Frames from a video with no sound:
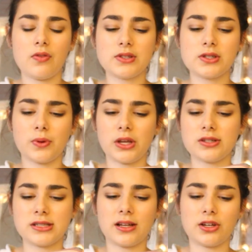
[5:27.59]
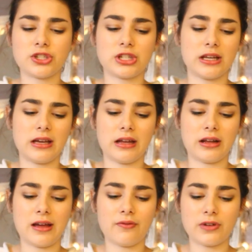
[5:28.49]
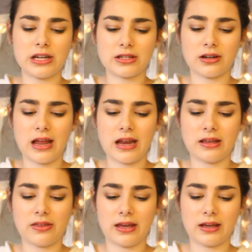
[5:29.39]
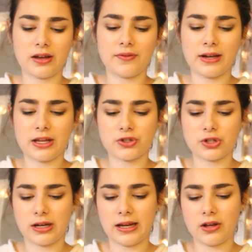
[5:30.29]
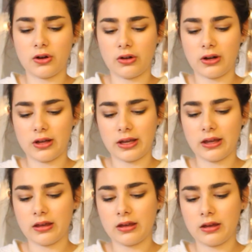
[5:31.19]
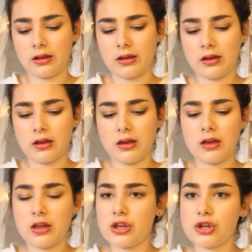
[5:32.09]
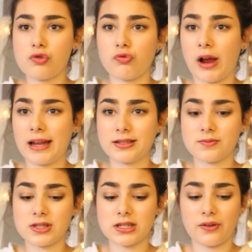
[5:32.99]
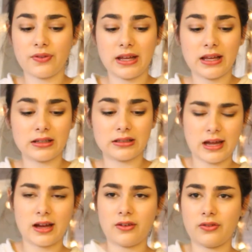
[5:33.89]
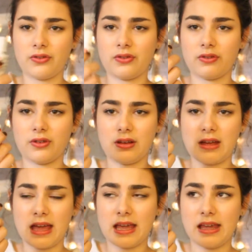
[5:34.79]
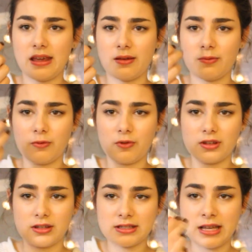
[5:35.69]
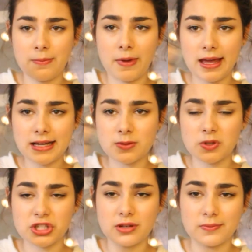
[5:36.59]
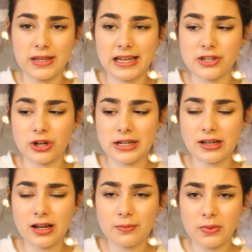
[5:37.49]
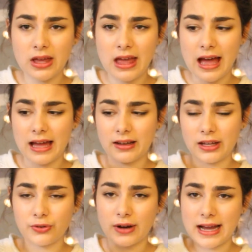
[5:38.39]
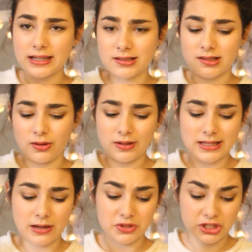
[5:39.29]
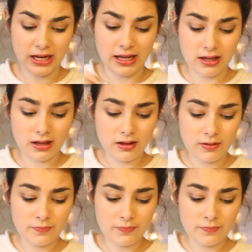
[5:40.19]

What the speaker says: this is what I used last year and I haven't really done anything. I've literally got like random stuff in it. I have a Tipp-X, which is completely dried up and like cracked, so it's now a shaker.